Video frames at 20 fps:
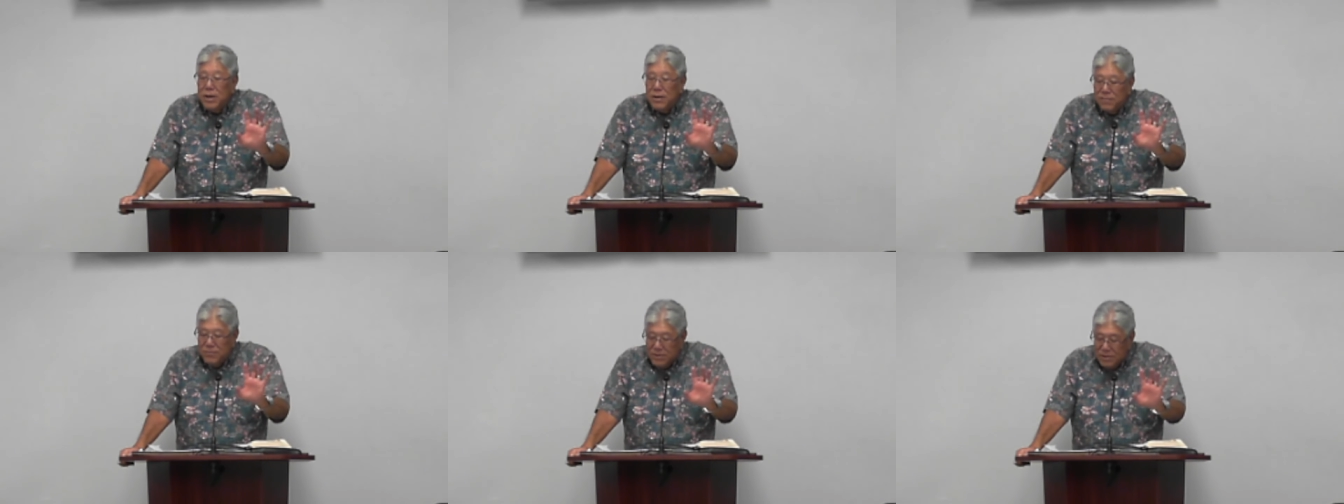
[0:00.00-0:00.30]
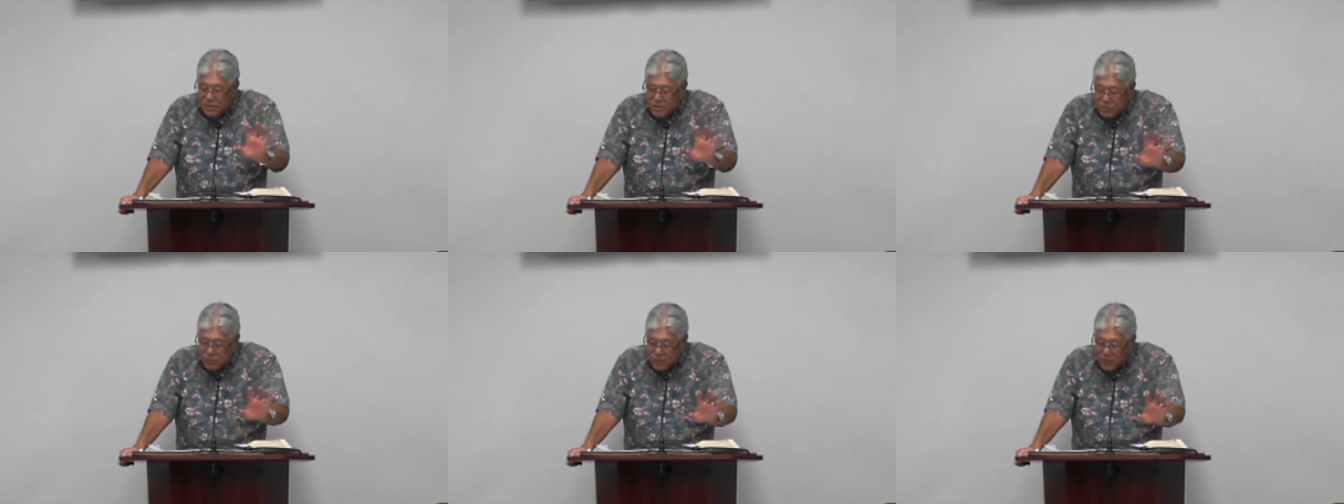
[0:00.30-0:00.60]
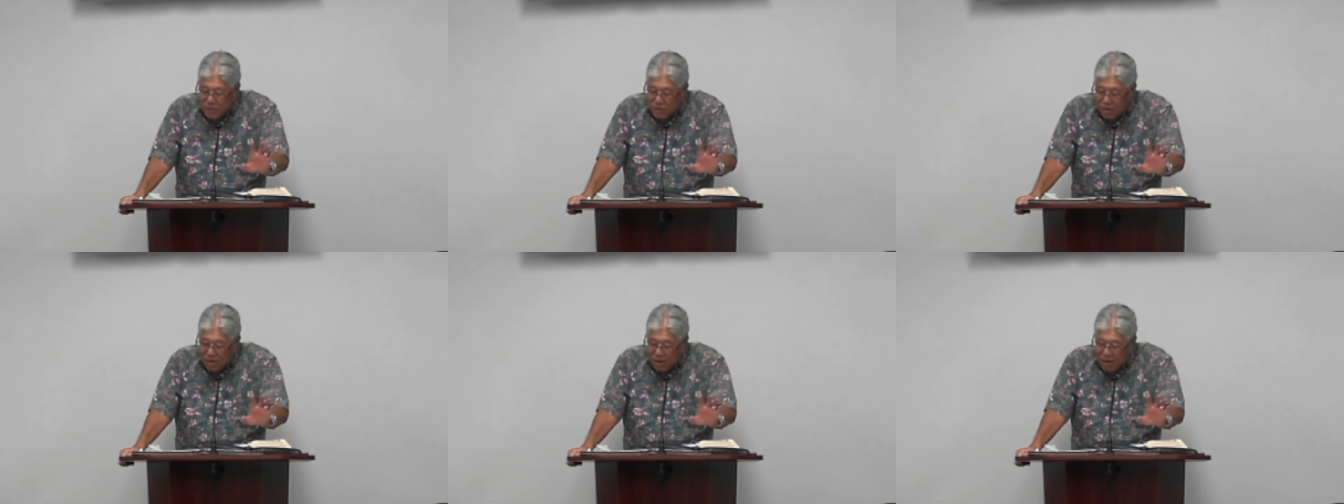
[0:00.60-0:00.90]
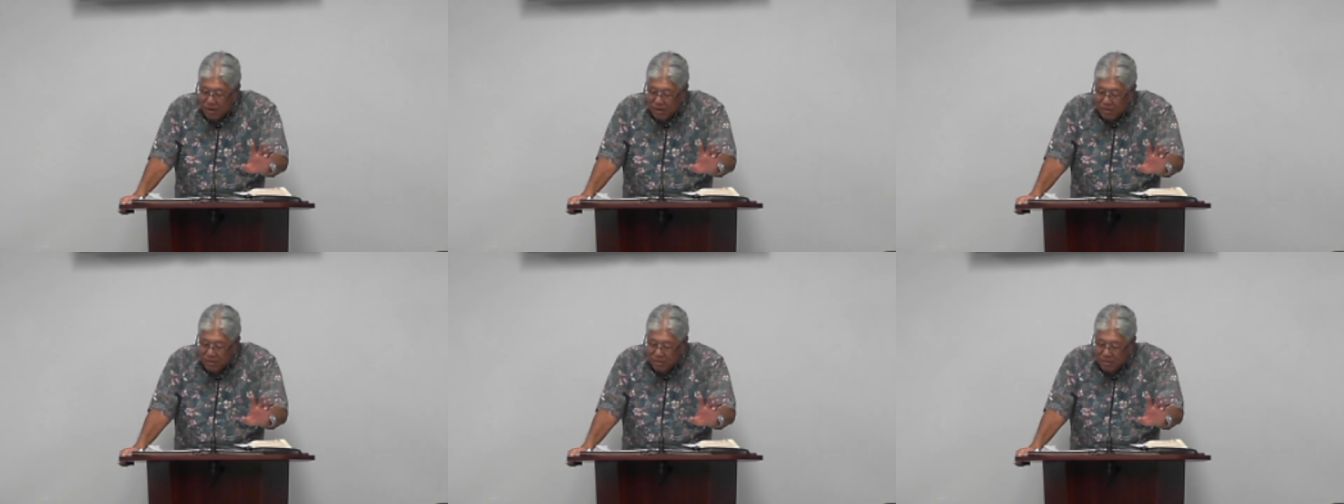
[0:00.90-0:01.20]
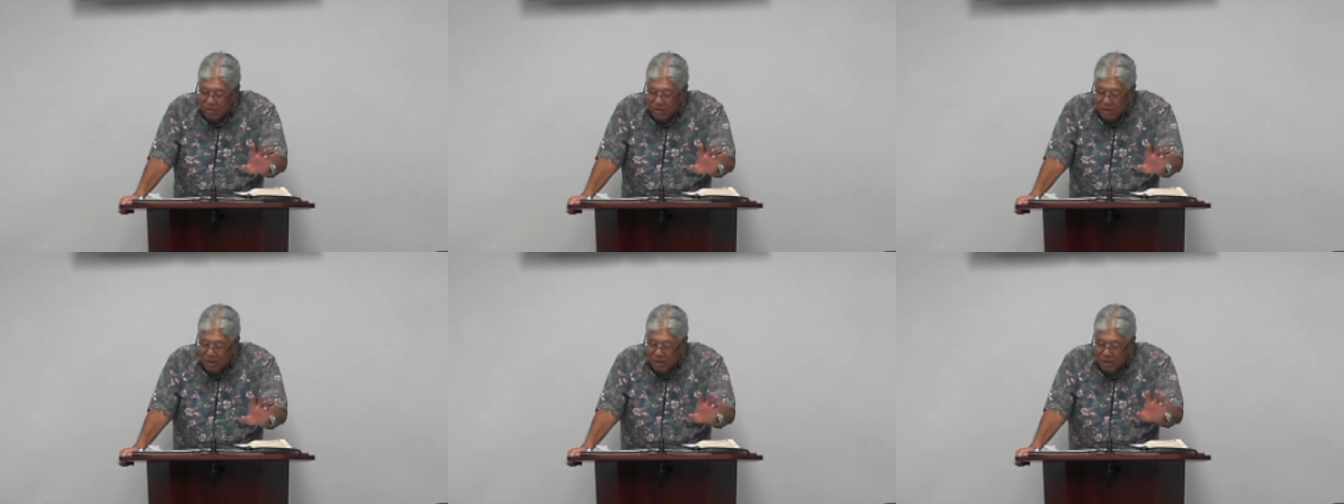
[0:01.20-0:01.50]
have disregarded.
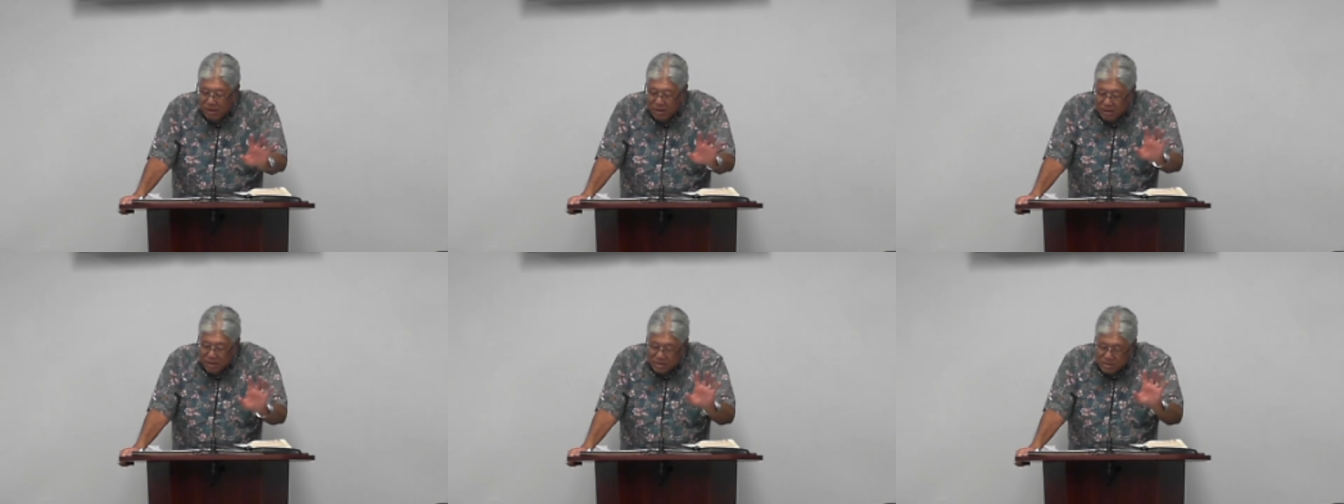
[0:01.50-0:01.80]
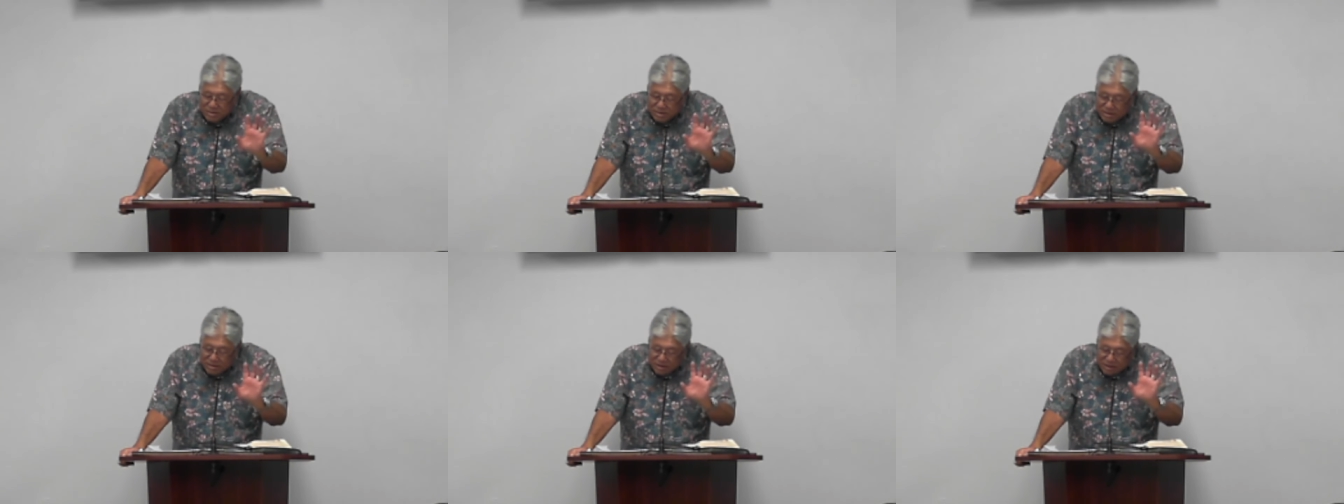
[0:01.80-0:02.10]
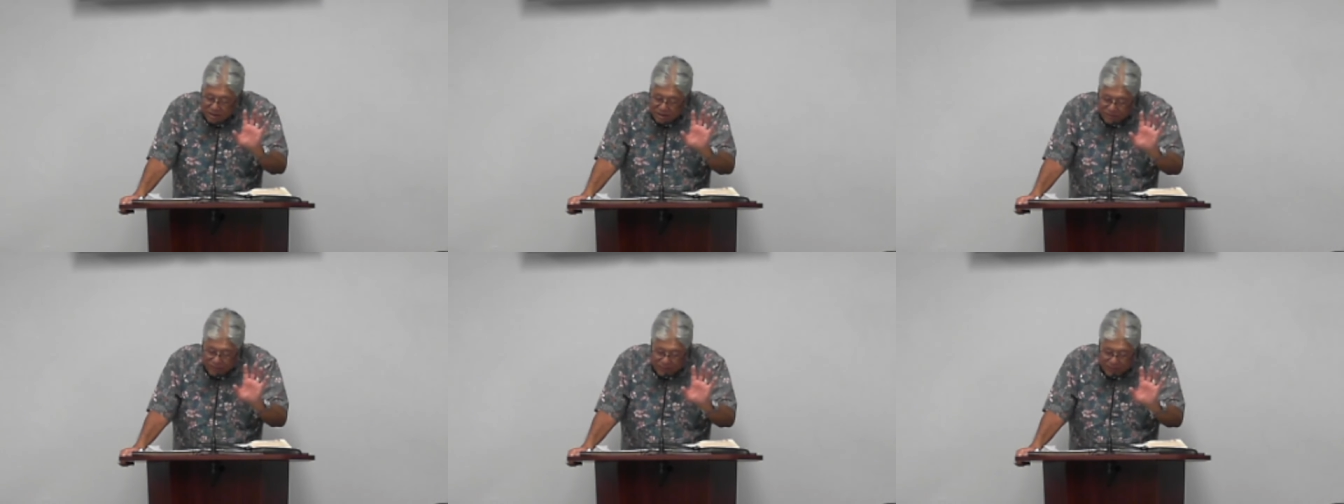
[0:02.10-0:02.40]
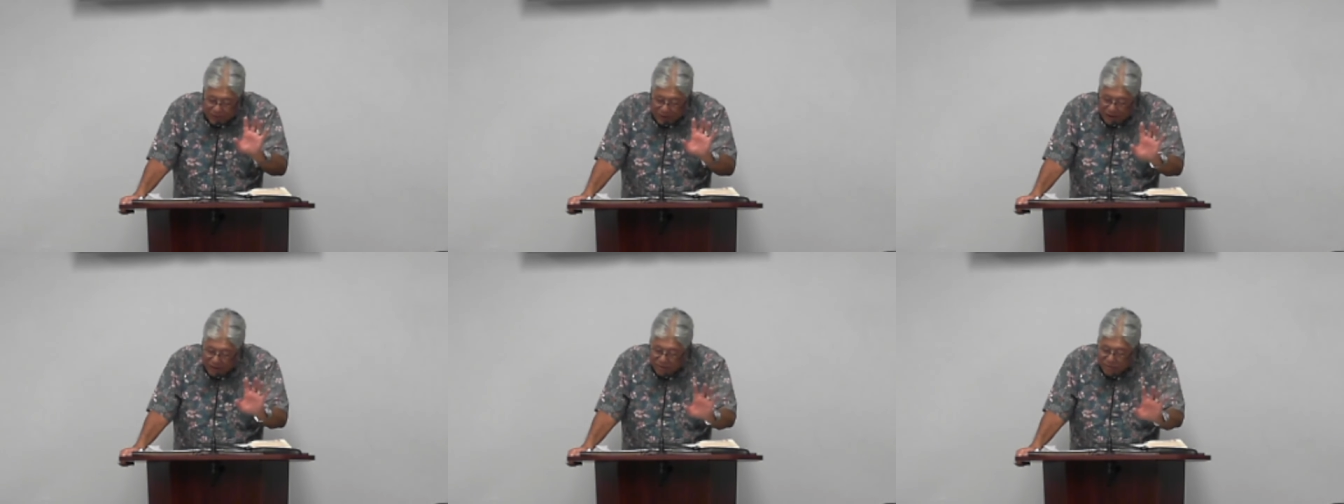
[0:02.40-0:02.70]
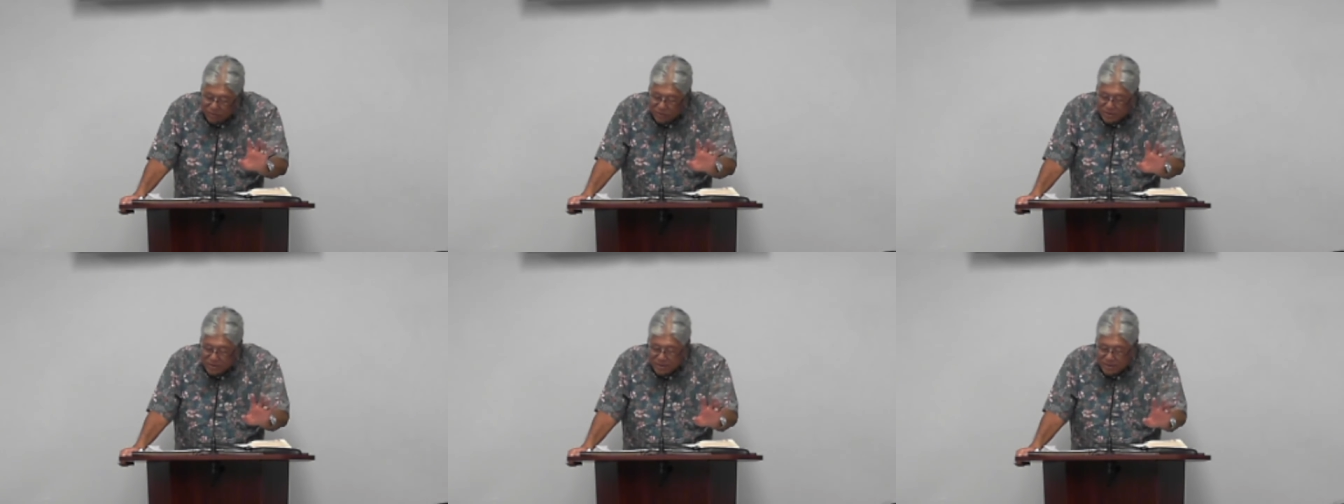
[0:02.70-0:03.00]
It's, the, the
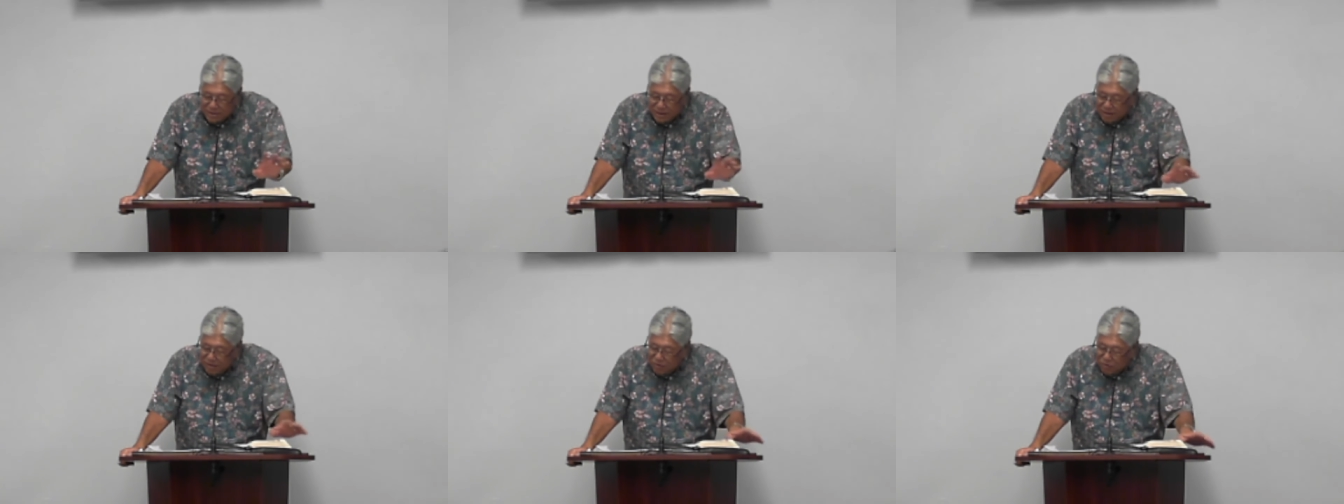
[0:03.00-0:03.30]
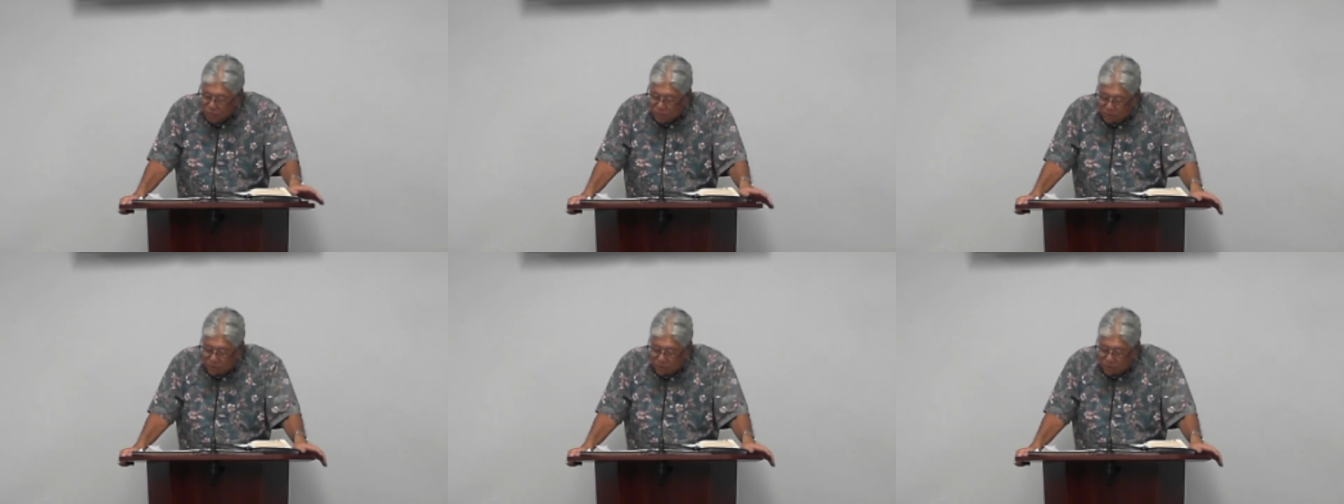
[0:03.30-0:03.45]
Father is there